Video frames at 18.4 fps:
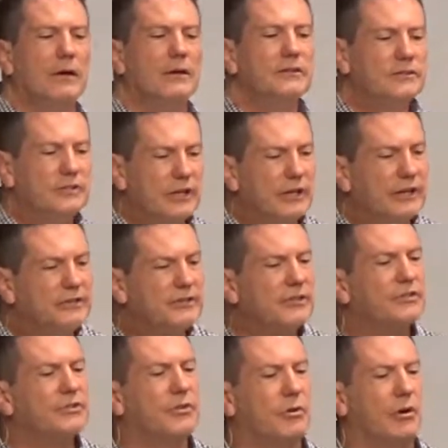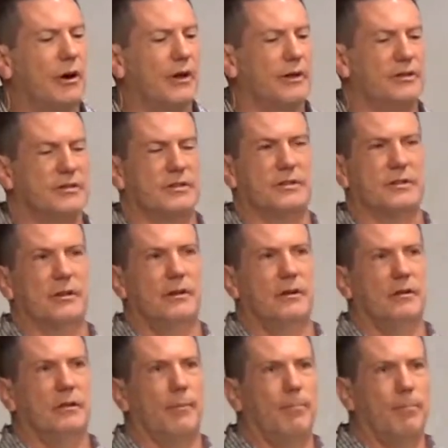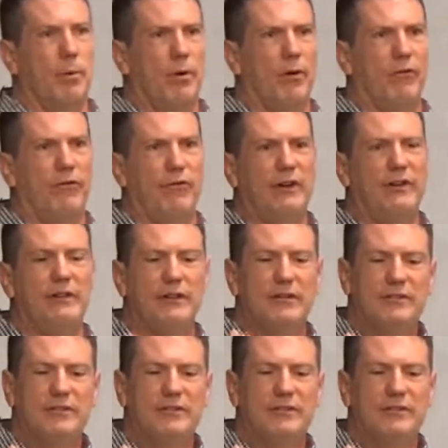Jesus Christ, the perfect,